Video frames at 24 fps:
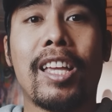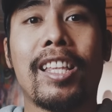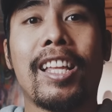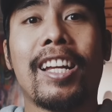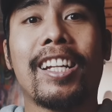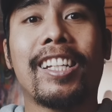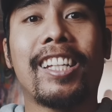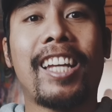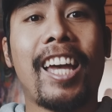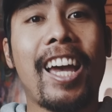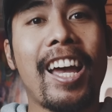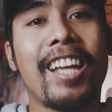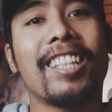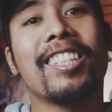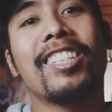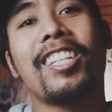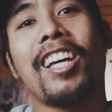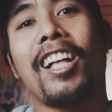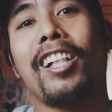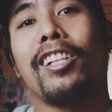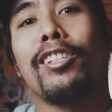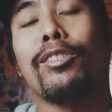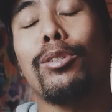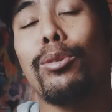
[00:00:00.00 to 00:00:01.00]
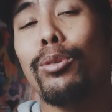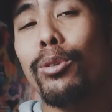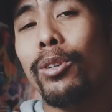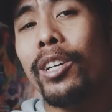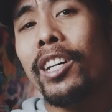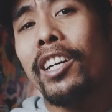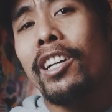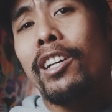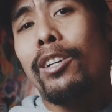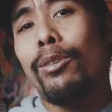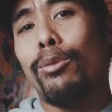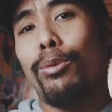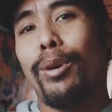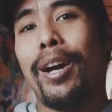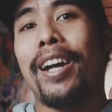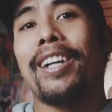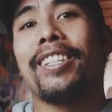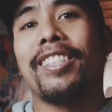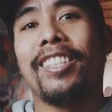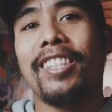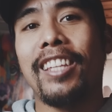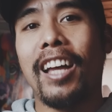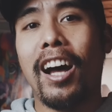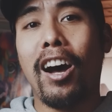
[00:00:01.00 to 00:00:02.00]
that I can tell you
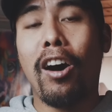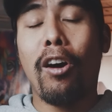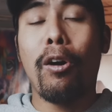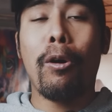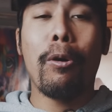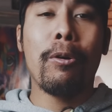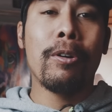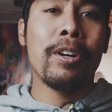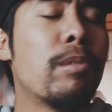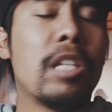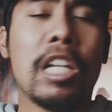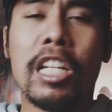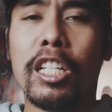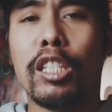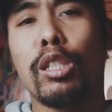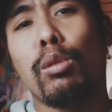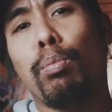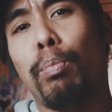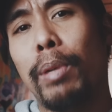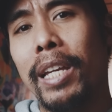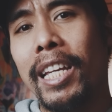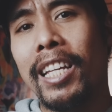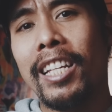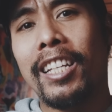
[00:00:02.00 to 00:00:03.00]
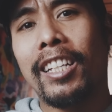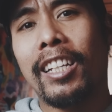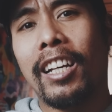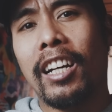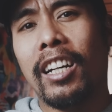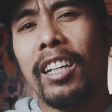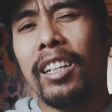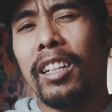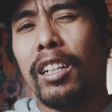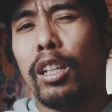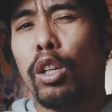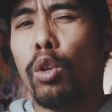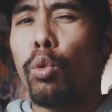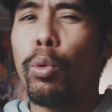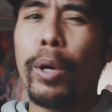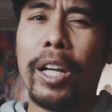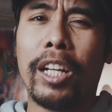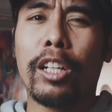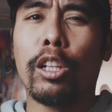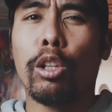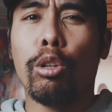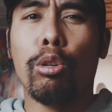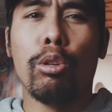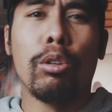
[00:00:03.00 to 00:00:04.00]
right now. This being a
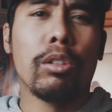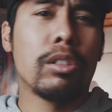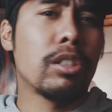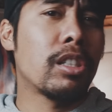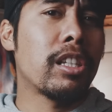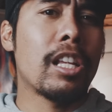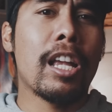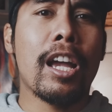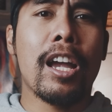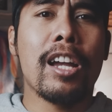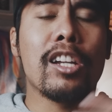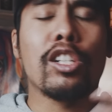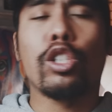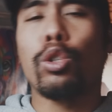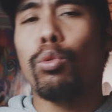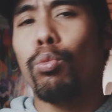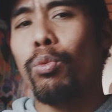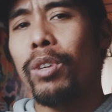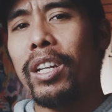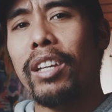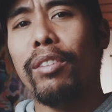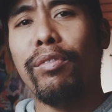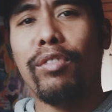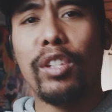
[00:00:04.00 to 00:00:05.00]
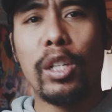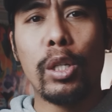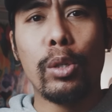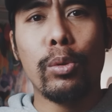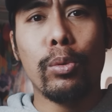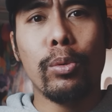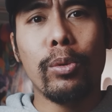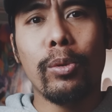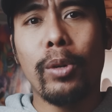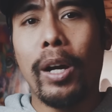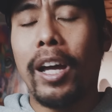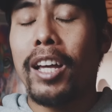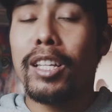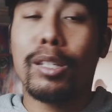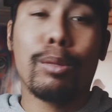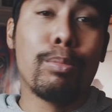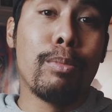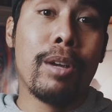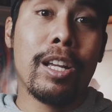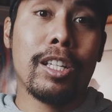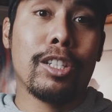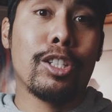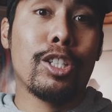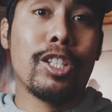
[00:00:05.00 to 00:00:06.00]
quick look / review, as
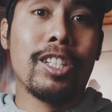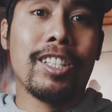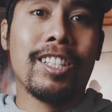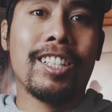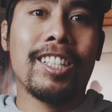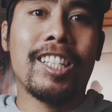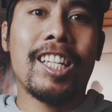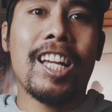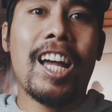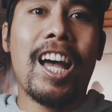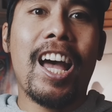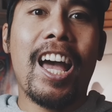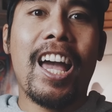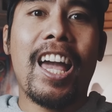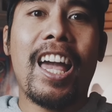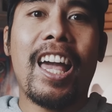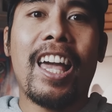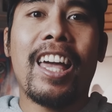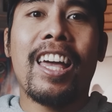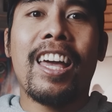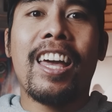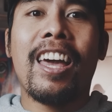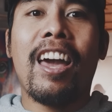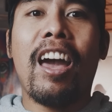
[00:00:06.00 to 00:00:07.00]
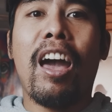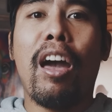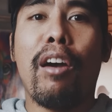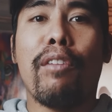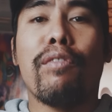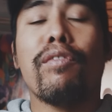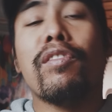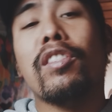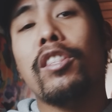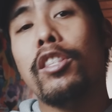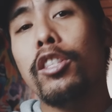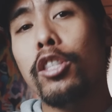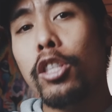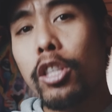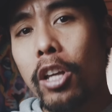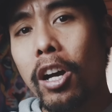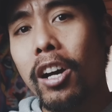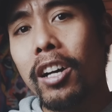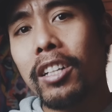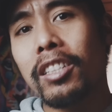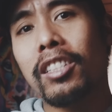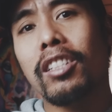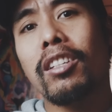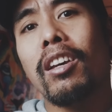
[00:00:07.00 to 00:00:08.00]
mentioned, I have
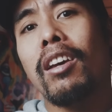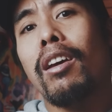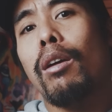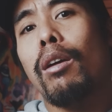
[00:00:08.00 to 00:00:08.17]
not